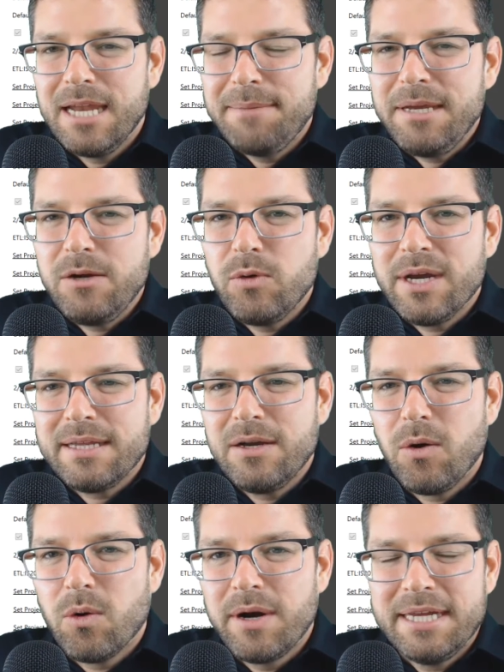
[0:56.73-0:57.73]
Let me quickly
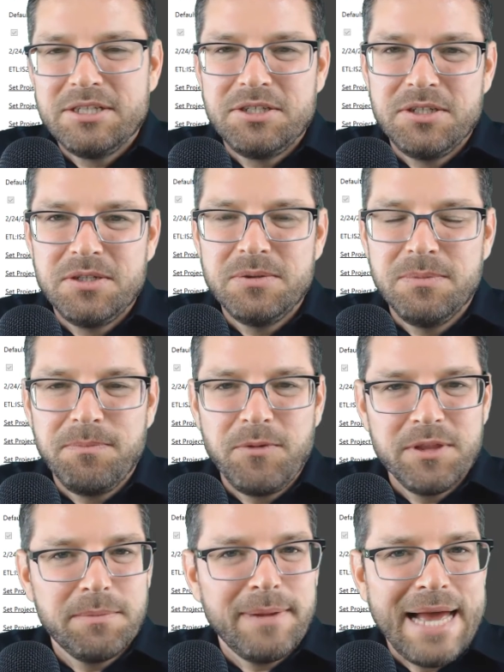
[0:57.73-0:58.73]
orient you
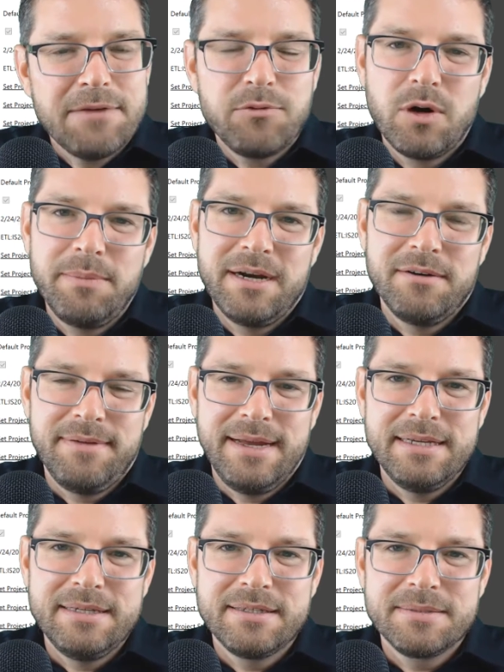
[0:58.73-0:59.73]
with the platform
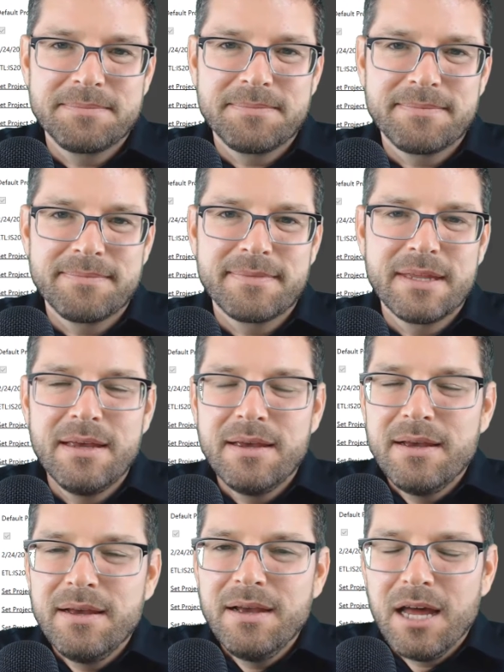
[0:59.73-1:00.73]
interface.
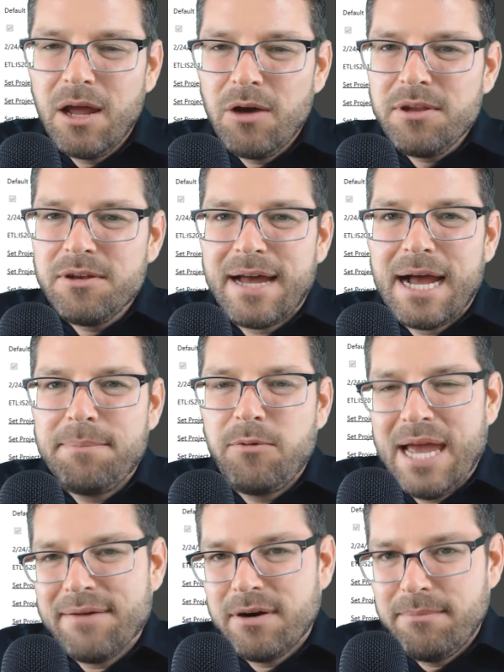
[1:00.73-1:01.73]
Along the top,
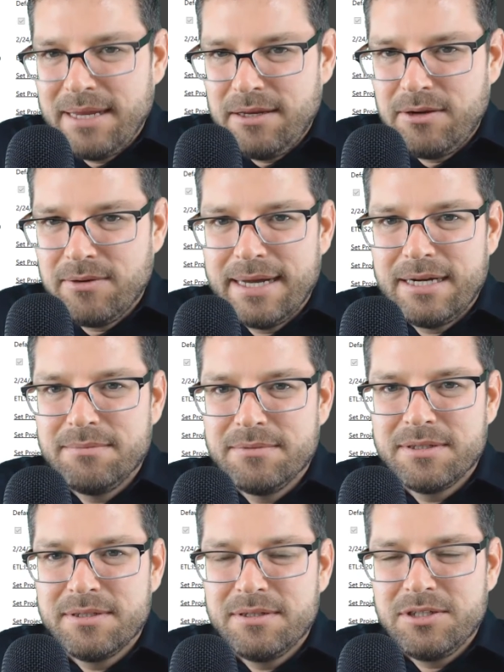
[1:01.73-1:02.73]
we have our menu
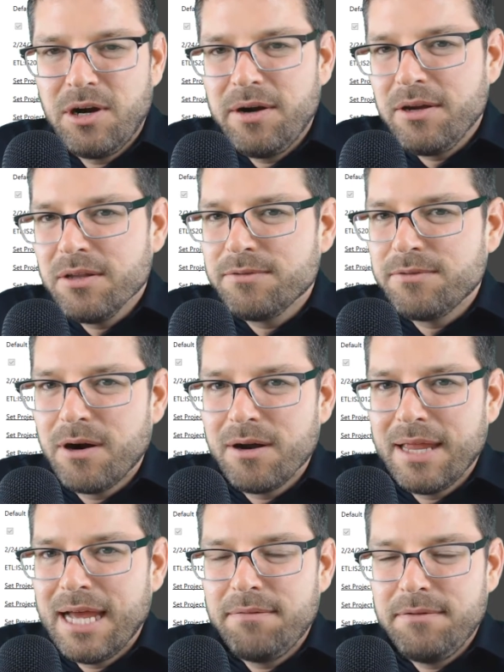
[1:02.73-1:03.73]
items. Starting on the far
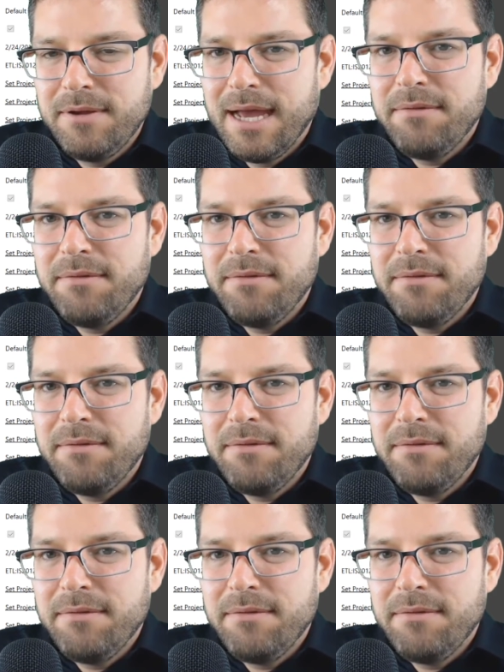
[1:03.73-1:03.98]
left,